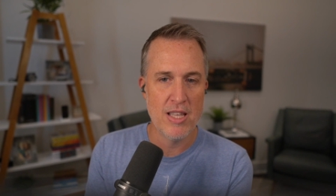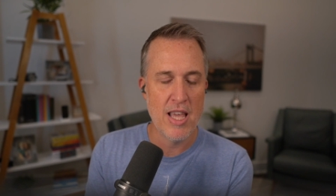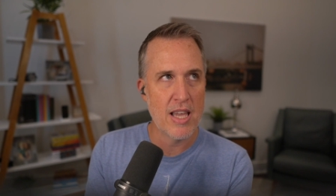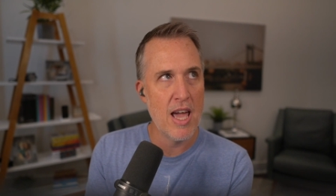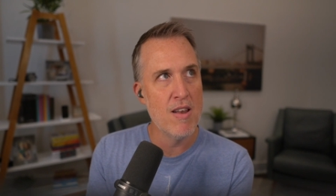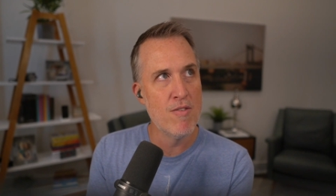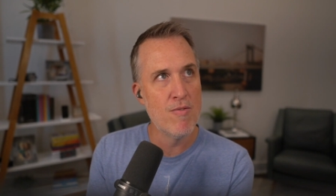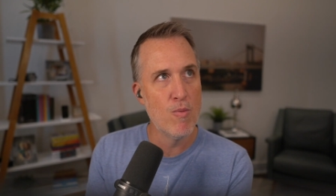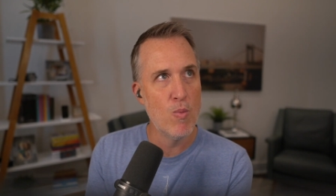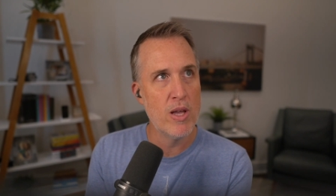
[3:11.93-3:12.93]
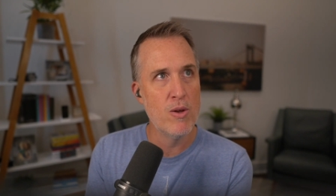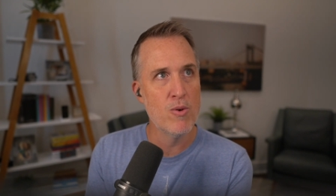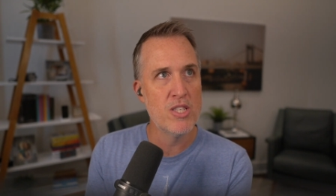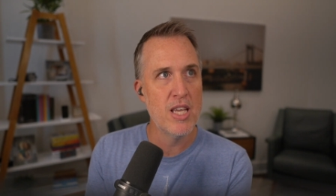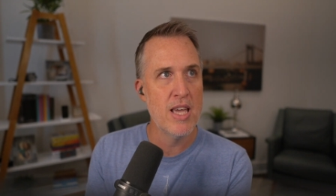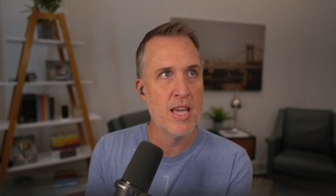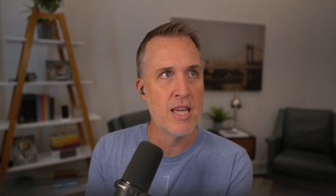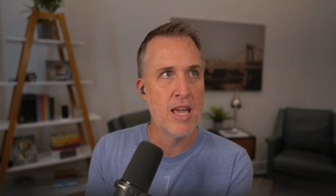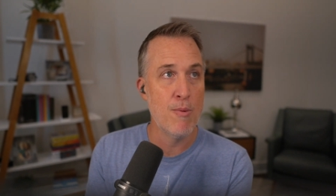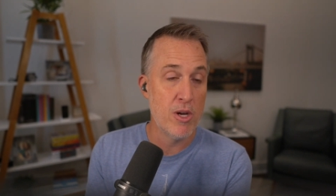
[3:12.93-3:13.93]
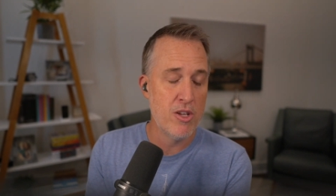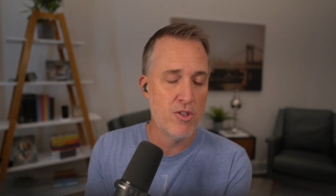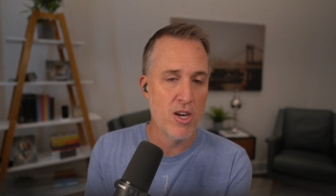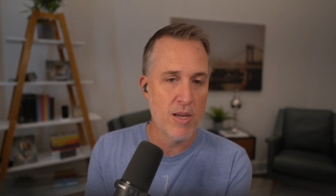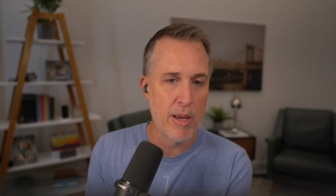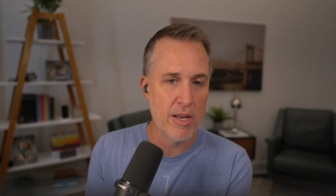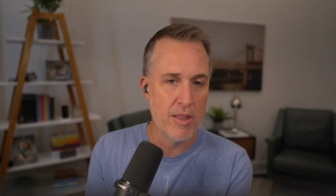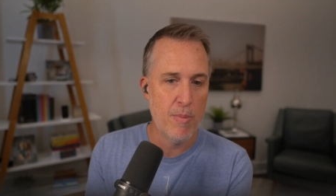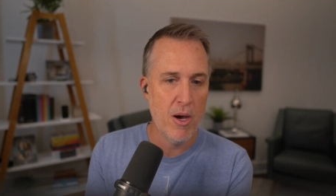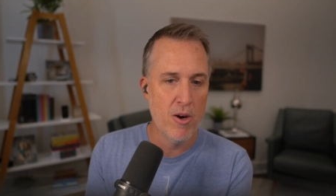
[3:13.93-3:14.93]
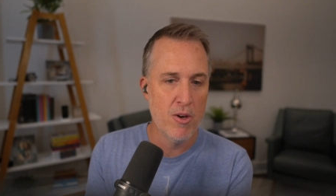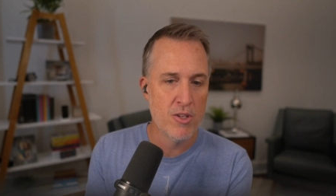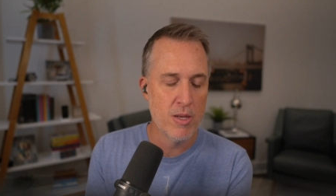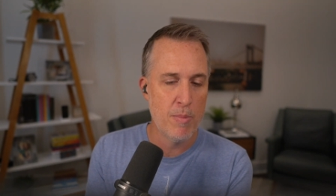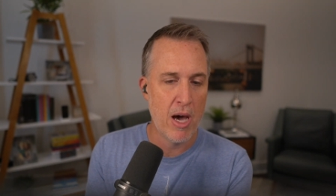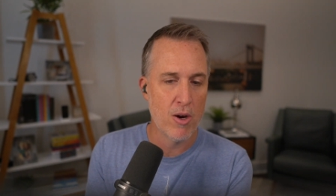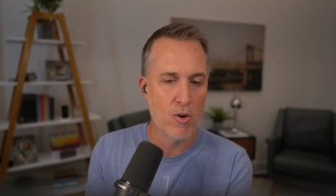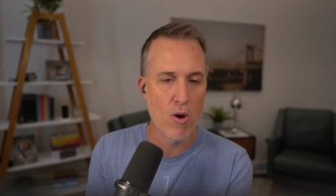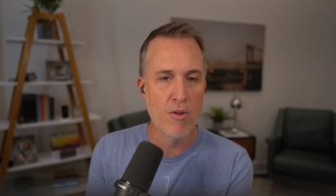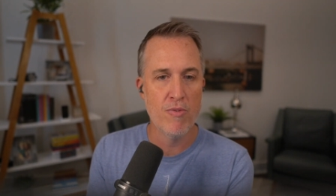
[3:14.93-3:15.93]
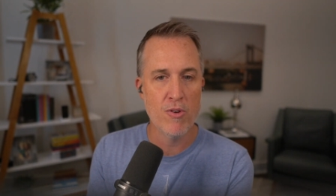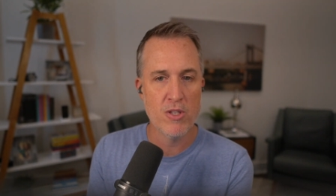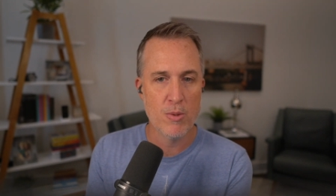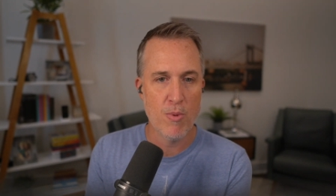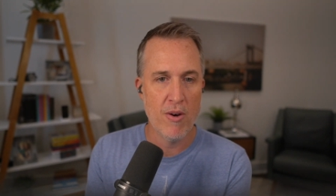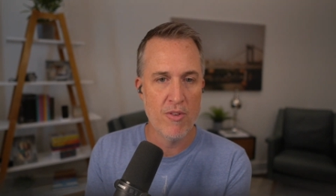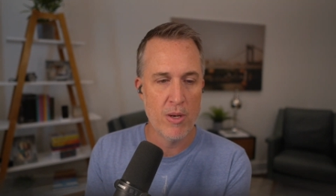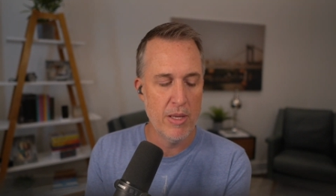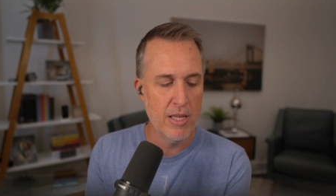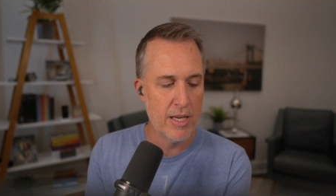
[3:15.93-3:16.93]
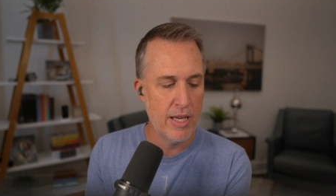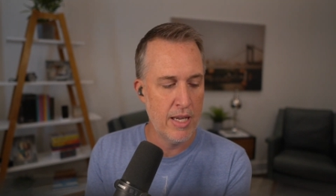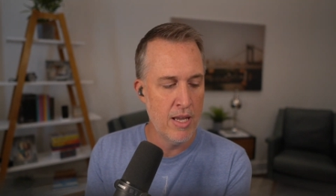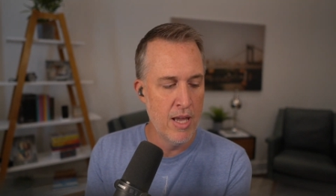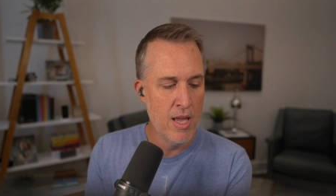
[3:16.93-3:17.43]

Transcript: And that kind of what you were saying and what you talk about in the post about growth versus profitability